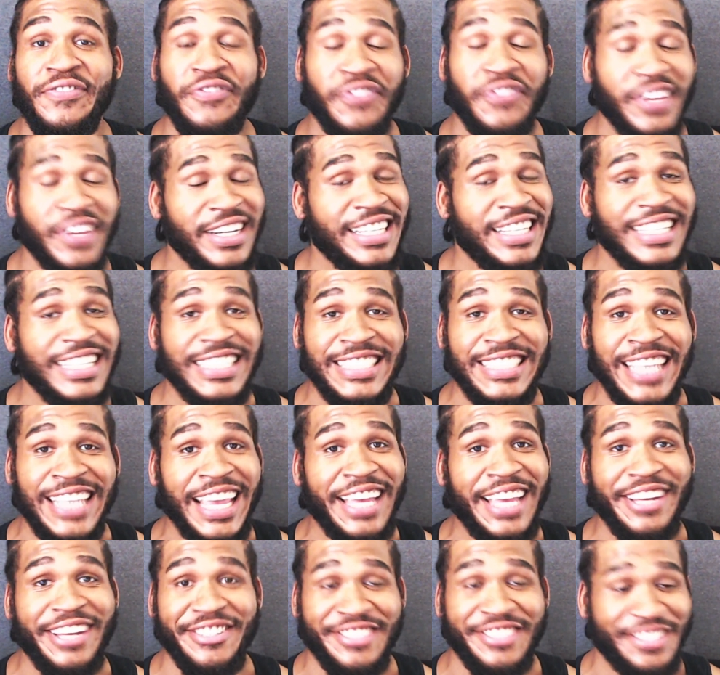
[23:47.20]
funny as
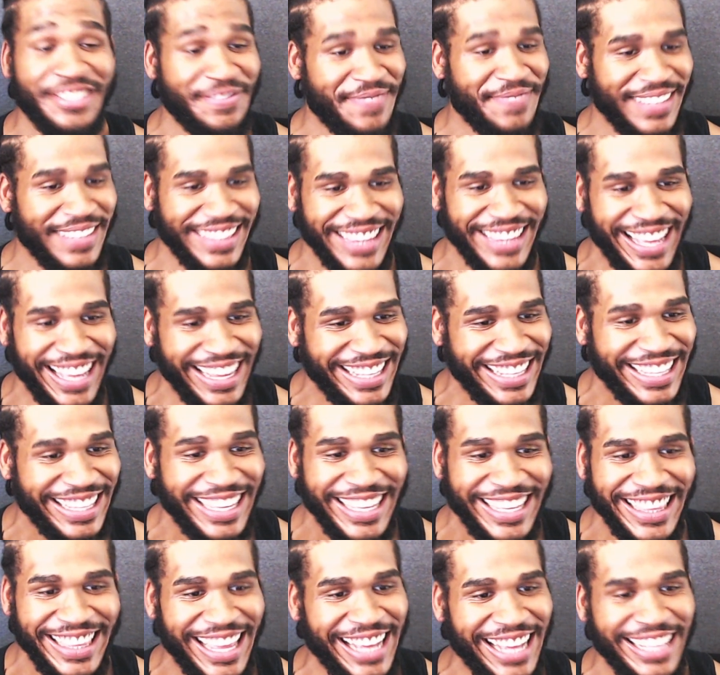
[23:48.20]
hell to be like
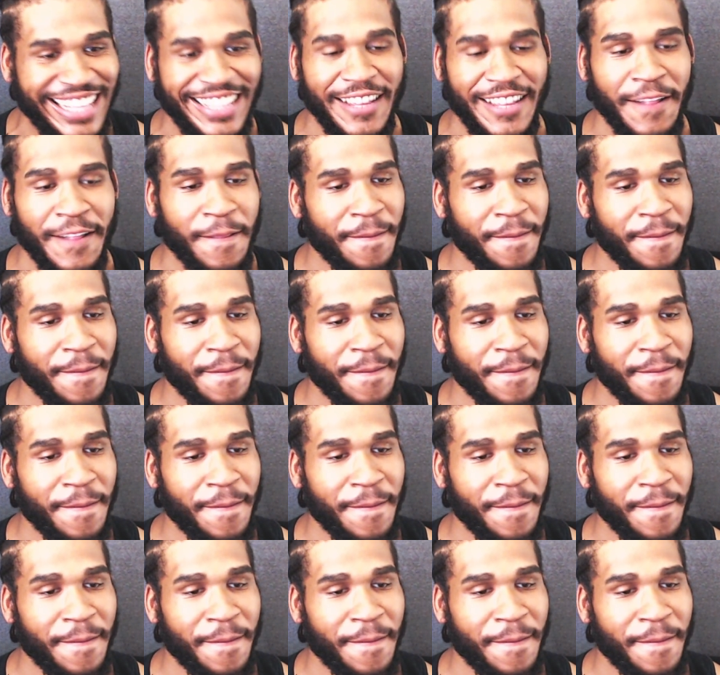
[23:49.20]
right.